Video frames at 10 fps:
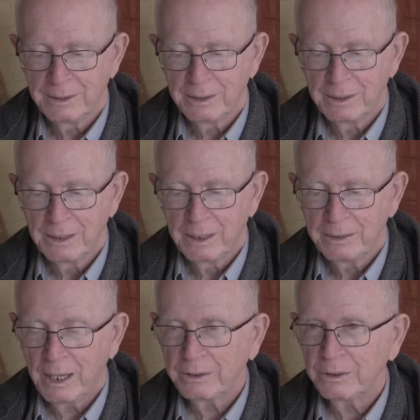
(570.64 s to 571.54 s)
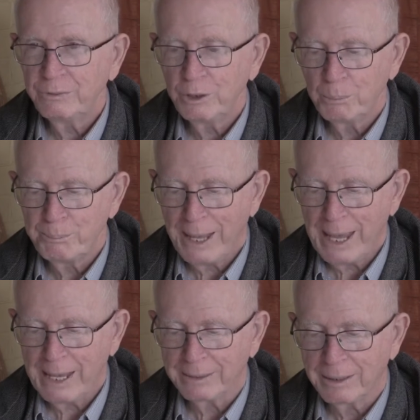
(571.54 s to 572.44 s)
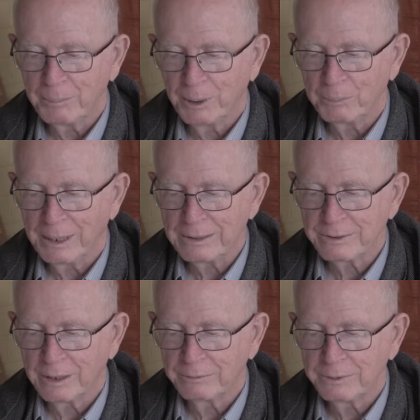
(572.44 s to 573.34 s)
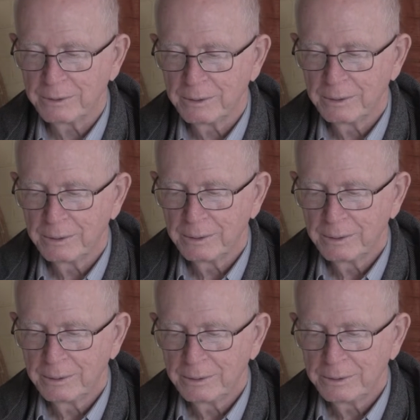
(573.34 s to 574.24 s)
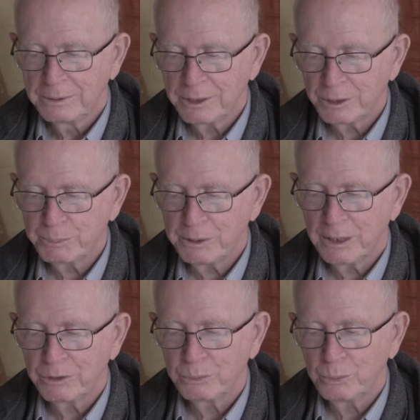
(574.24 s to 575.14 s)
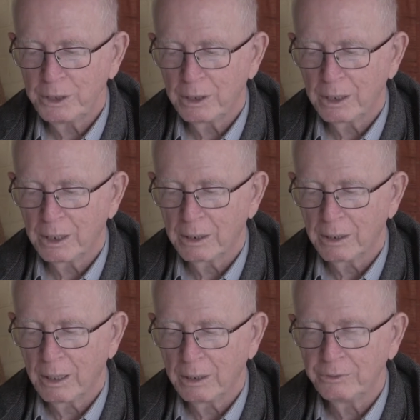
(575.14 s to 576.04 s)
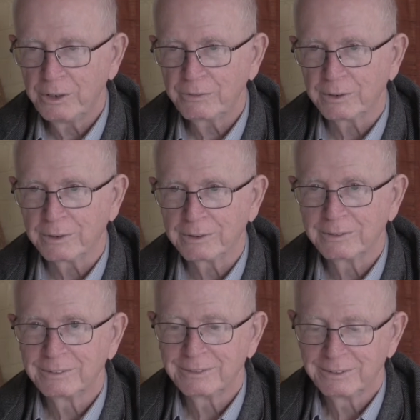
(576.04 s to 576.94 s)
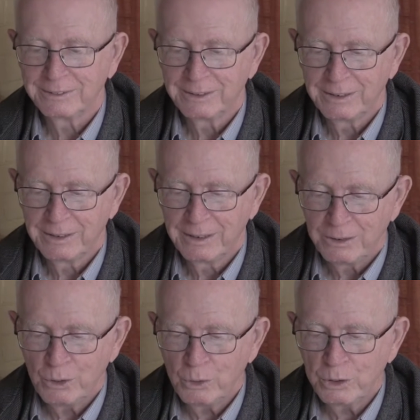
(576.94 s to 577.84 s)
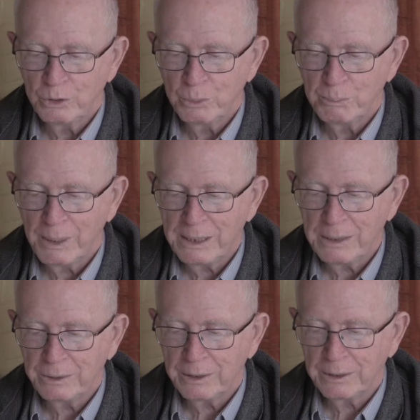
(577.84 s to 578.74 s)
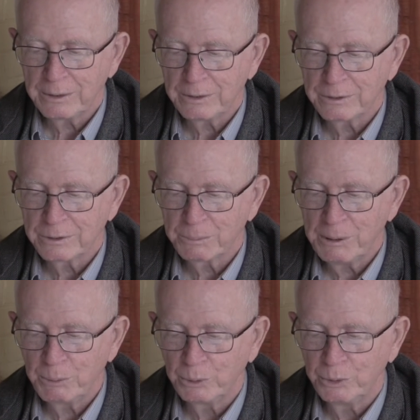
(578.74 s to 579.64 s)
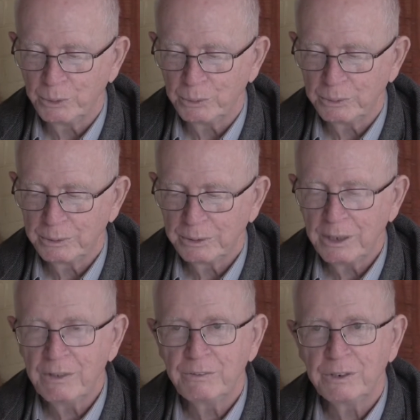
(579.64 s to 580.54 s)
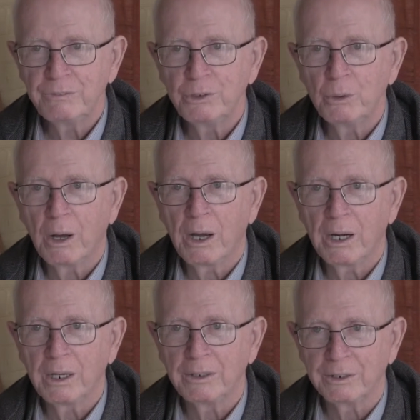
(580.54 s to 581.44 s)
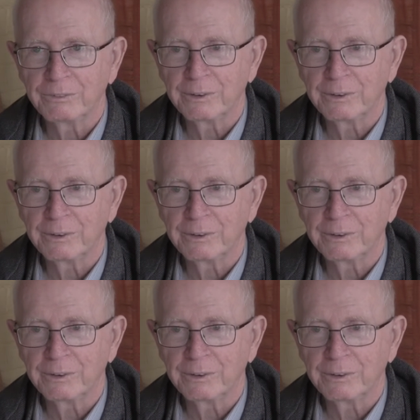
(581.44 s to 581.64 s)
Not to feel bad about myself just because we are all different. You can do many things people do, even if you are different.